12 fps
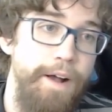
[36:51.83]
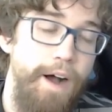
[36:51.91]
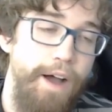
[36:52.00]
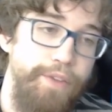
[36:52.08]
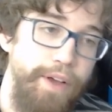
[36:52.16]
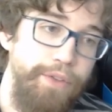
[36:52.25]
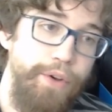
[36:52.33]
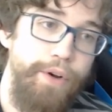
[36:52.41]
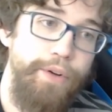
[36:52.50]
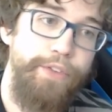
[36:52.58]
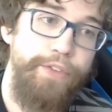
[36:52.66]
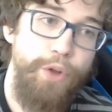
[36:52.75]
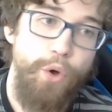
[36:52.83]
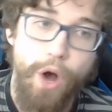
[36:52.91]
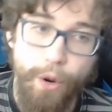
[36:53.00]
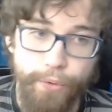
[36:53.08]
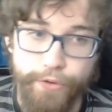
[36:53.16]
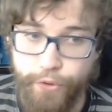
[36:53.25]
I think there is still
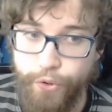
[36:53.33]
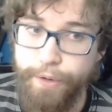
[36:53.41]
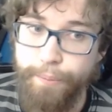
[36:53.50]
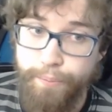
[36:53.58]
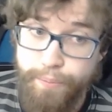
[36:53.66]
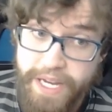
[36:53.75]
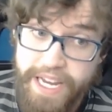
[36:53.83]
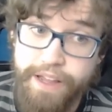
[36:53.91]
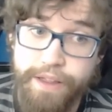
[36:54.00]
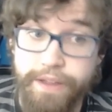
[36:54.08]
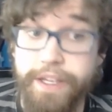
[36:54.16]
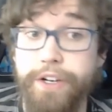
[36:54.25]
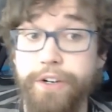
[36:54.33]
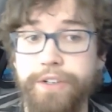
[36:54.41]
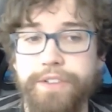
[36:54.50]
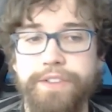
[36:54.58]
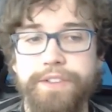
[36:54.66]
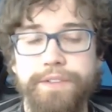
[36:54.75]
always going to be
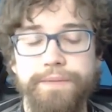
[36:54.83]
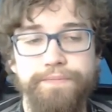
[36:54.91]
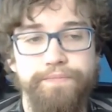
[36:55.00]
theaters.